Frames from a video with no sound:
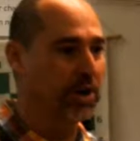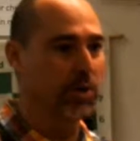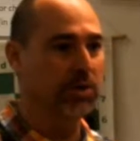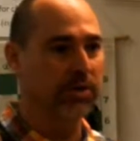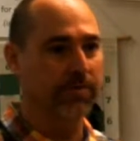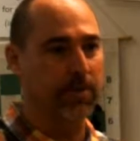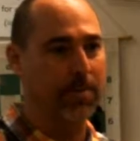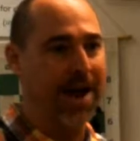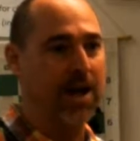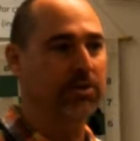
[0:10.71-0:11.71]
going to use
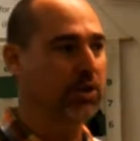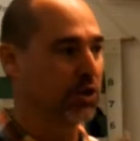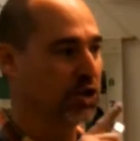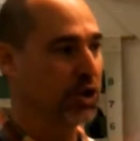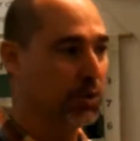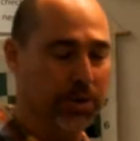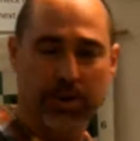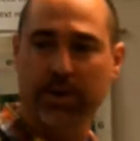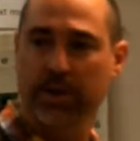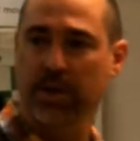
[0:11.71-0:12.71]
from now till June.
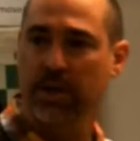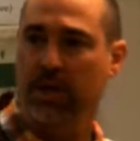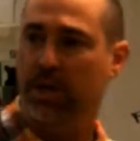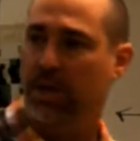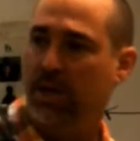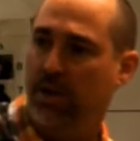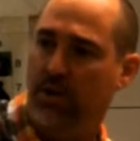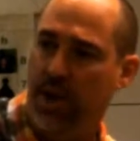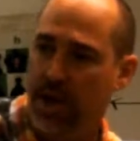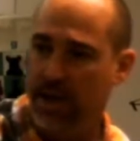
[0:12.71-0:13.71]

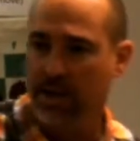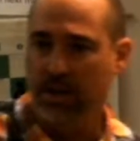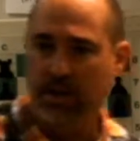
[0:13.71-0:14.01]
Okay?